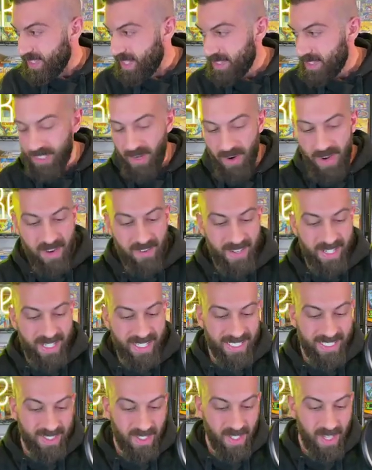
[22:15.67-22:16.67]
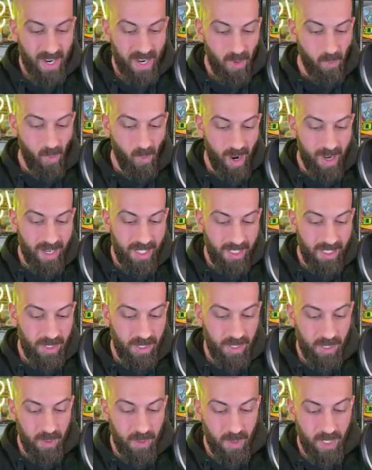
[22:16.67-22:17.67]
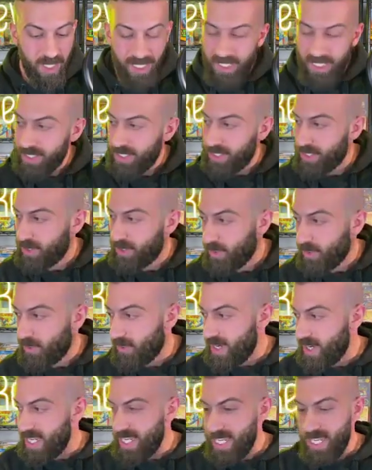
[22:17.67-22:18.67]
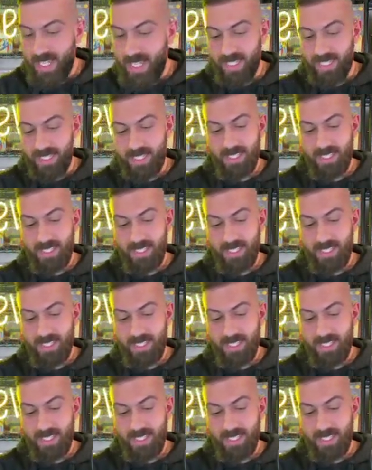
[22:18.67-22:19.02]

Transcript: So here it is. One, two, three.